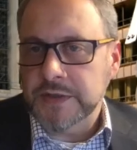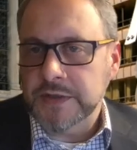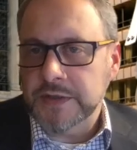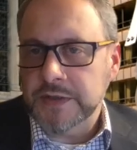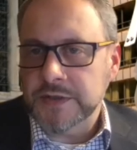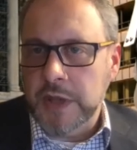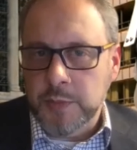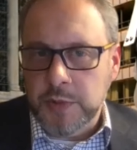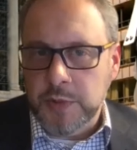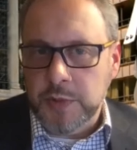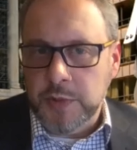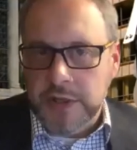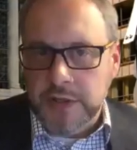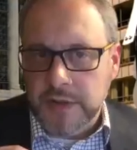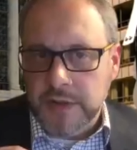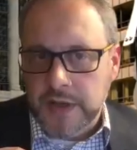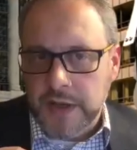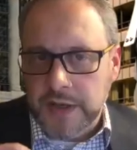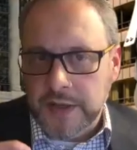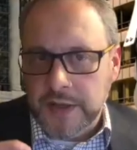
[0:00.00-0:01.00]
So
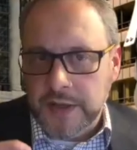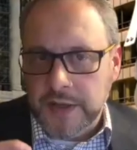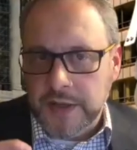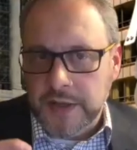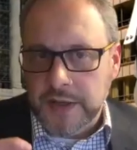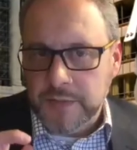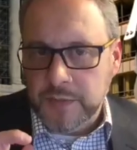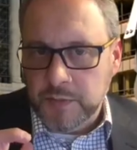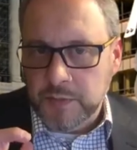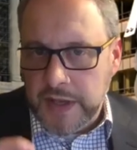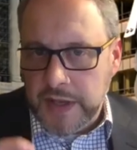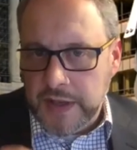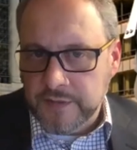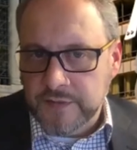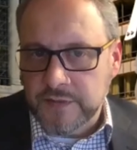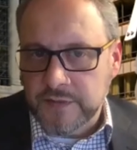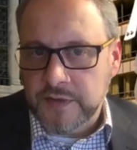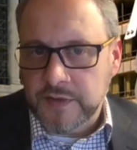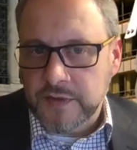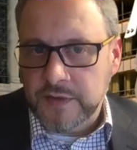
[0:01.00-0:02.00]
maybe,
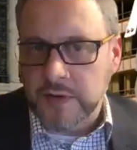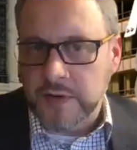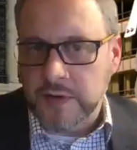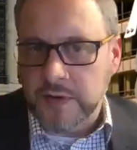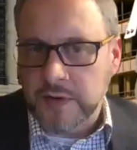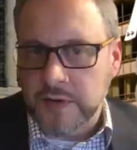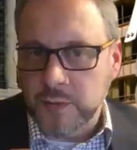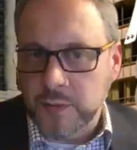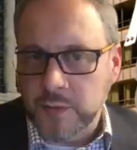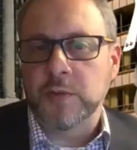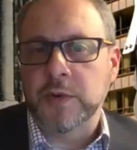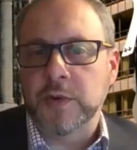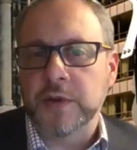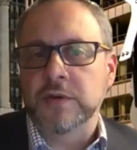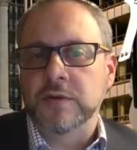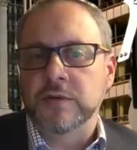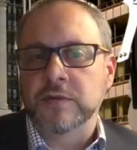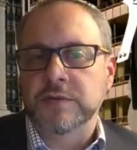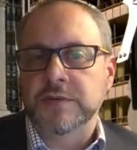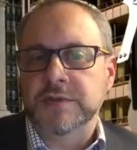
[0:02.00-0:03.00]
Bev, can we start
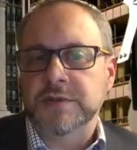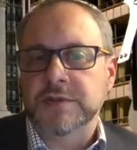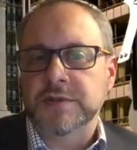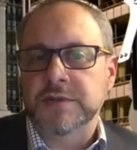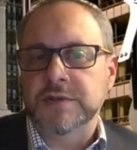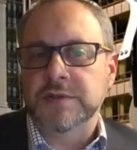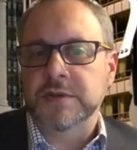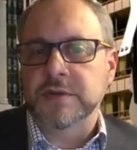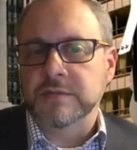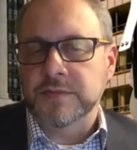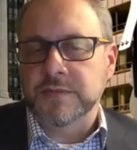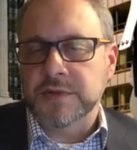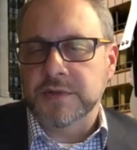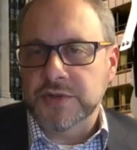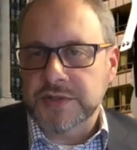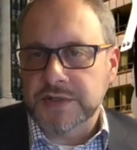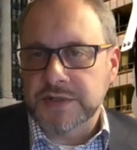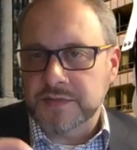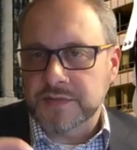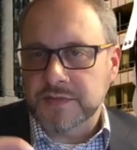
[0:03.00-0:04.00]
with you to
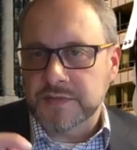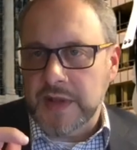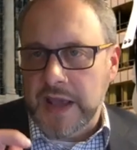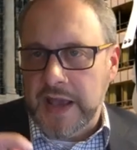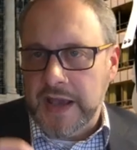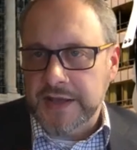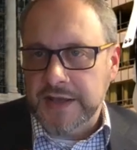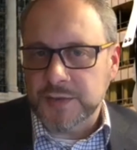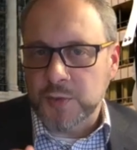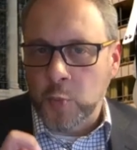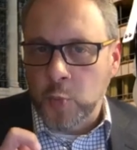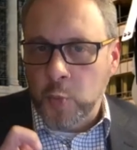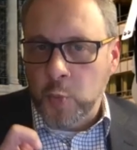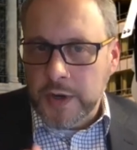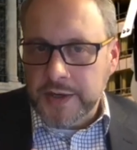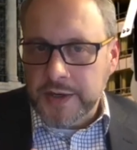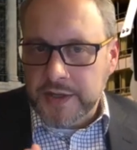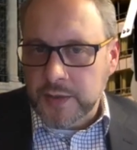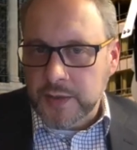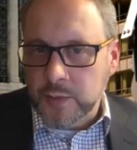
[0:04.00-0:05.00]
just
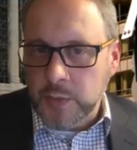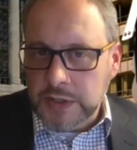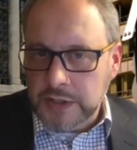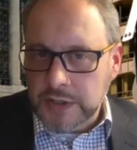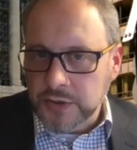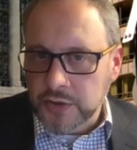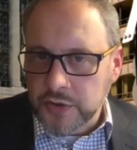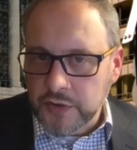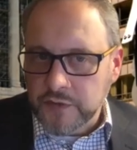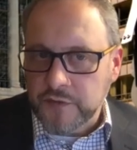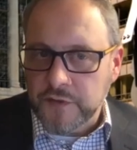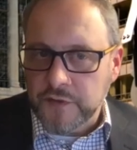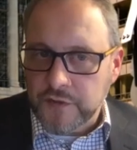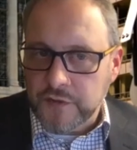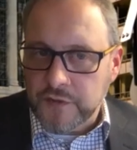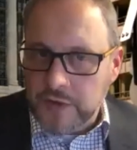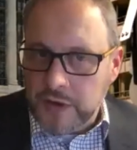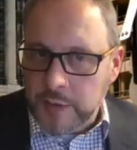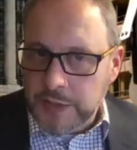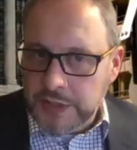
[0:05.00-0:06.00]
ask, what can we
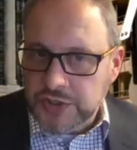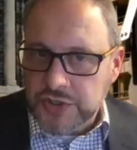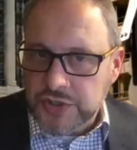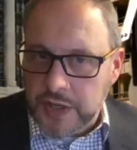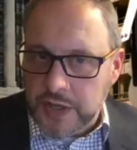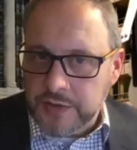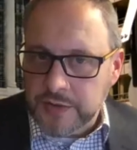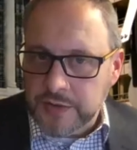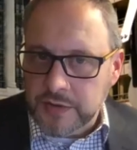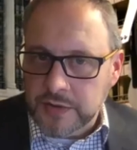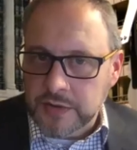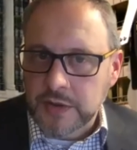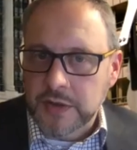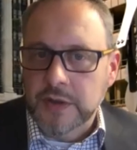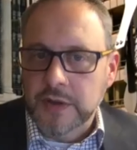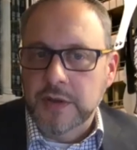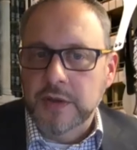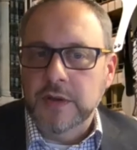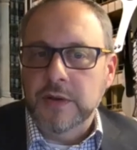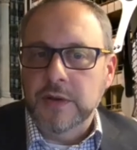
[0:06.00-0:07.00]
learn from each
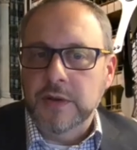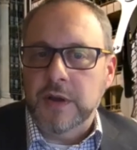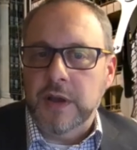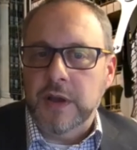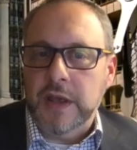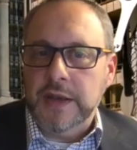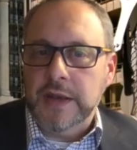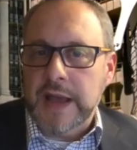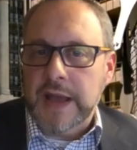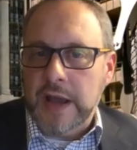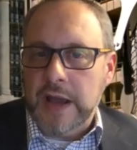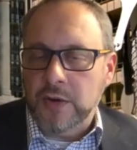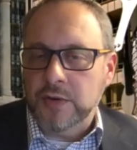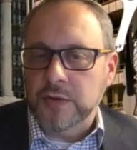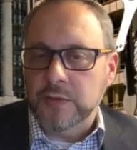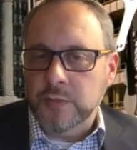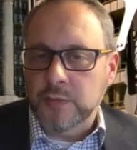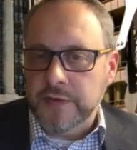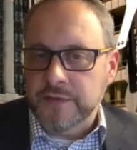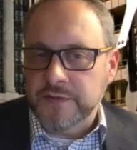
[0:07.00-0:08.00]
other, and
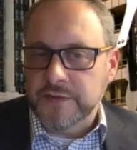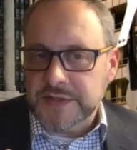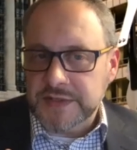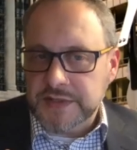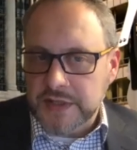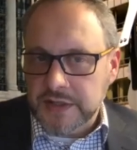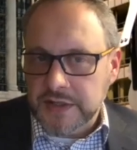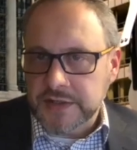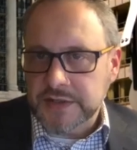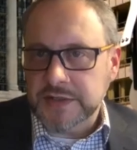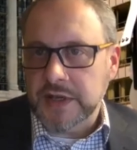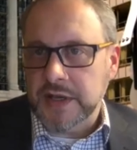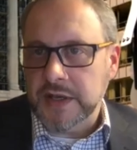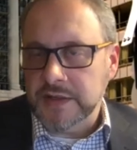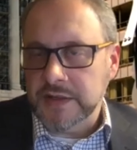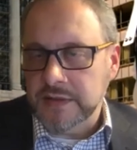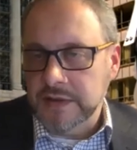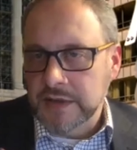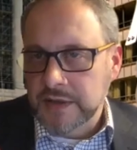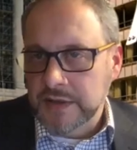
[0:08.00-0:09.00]
how could we
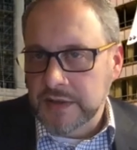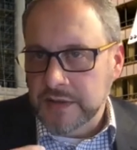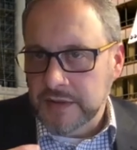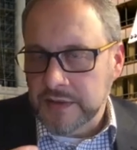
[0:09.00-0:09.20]
facilitate